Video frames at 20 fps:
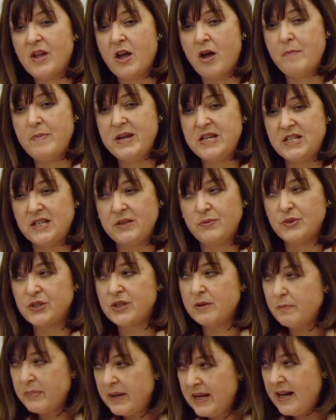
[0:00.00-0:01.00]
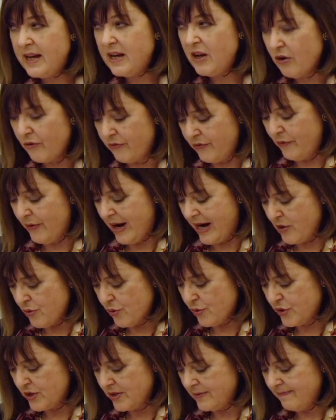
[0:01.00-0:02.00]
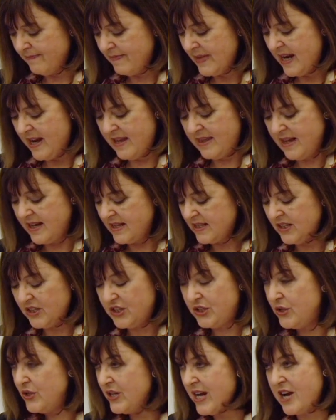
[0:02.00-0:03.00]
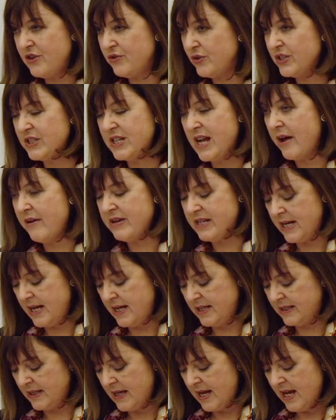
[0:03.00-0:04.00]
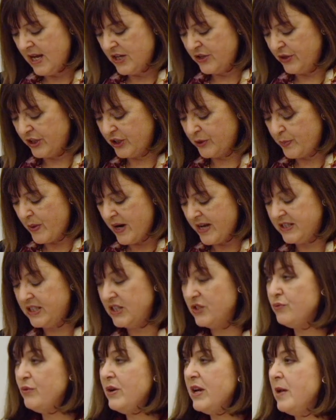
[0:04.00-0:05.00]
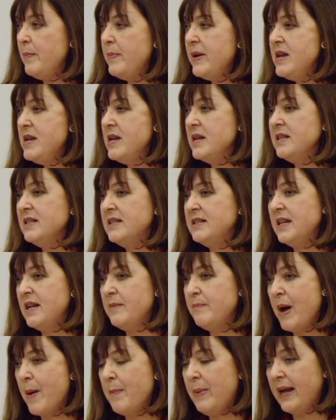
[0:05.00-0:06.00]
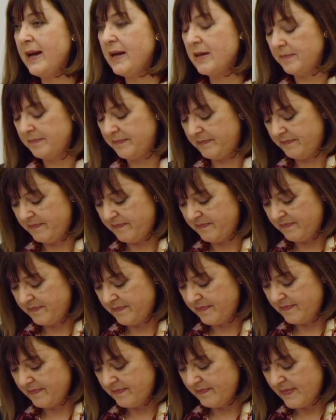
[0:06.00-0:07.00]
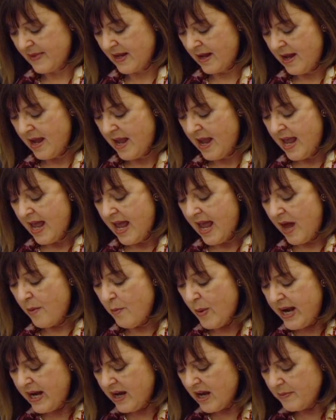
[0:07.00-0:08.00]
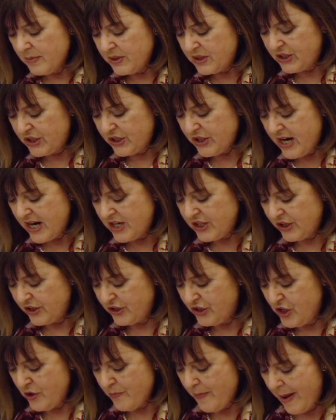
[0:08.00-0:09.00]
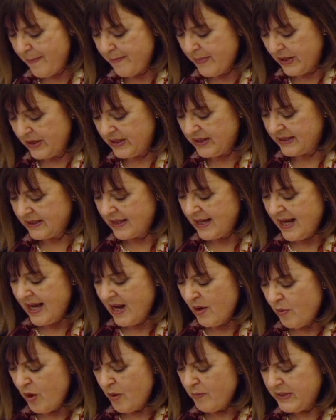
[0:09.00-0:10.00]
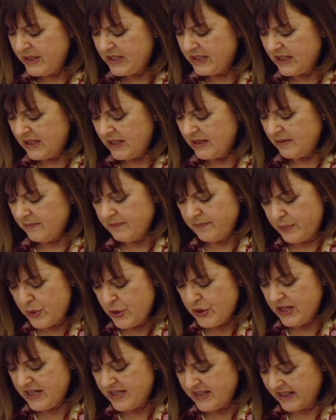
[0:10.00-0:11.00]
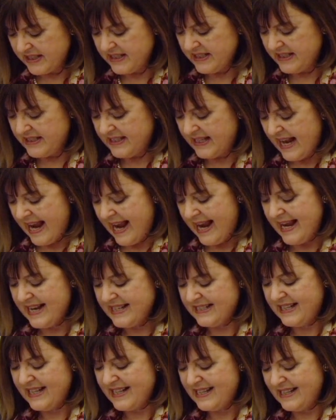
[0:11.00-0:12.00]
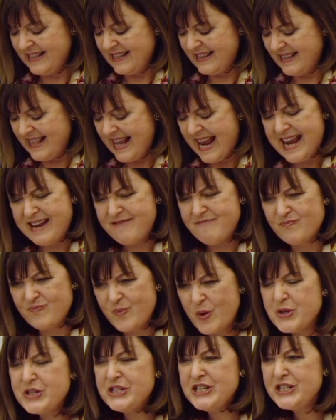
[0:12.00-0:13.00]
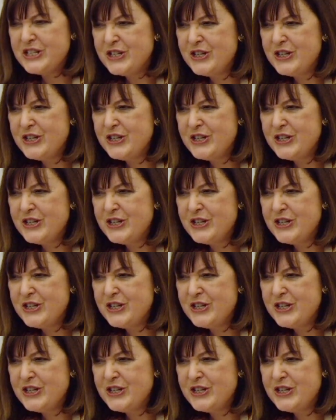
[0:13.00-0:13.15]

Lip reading: our meeting was completely off the record. He thinks it's too dangerous nowadays to express his real opinions in public. And when it comes to NATO's new members, what Mr. Putin doesn't say is that they wanted